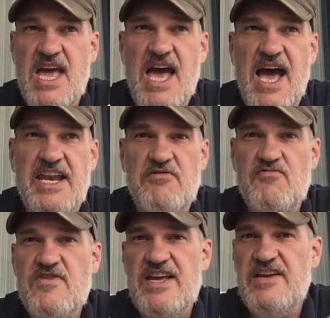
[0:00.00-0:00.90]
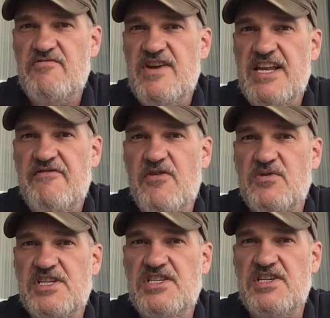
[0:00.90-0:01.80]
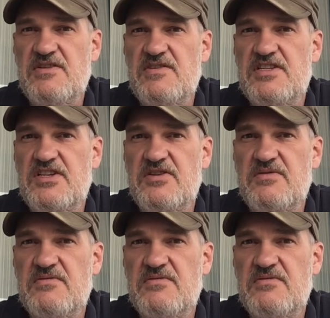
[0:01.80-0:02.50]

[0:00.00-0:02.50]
and it really, really forces you to